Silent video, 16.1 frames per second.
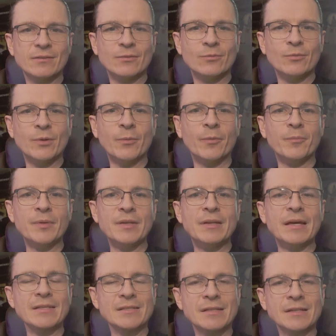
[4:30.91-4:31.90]
We will be
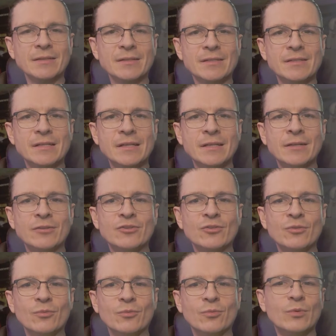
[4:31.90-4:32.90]
nesting this scene
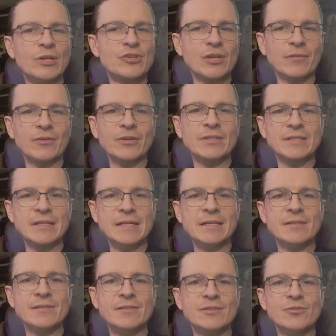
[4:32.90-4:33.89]
into whichever
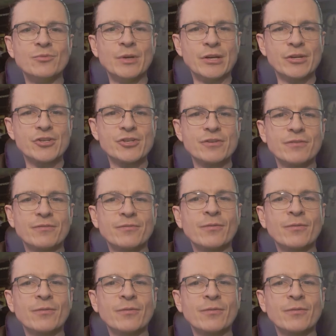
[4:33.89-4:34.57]
scenes you wish